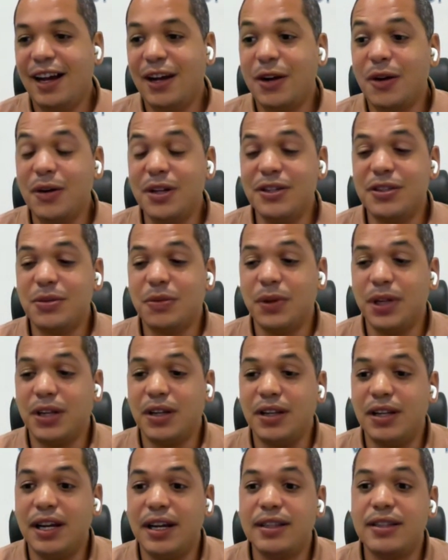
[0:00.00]
Going to
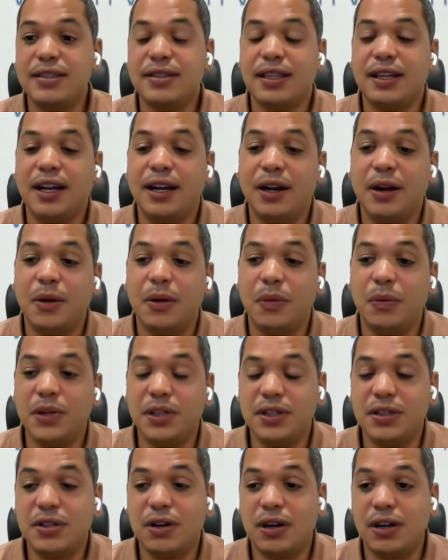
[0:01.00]
WiConnect,
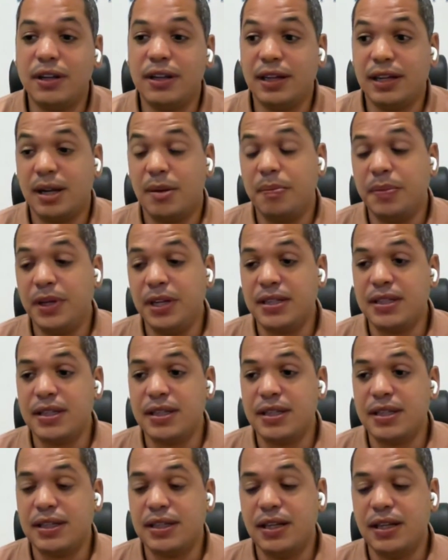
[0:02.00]
we started the company, as I
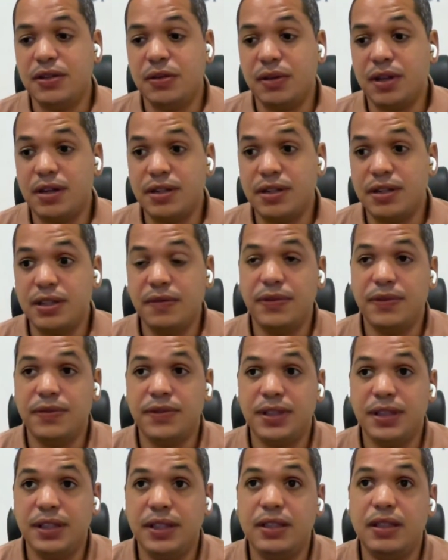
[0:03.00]
said, in
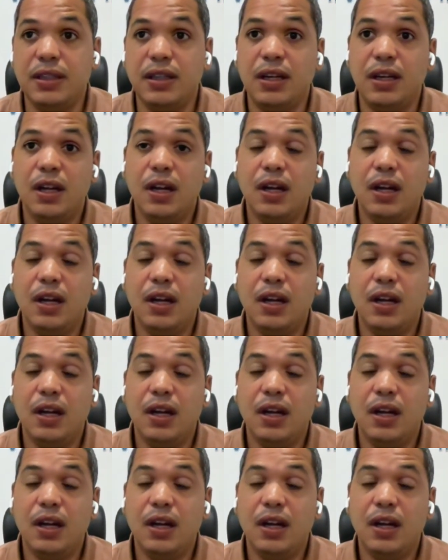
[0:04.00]
2015.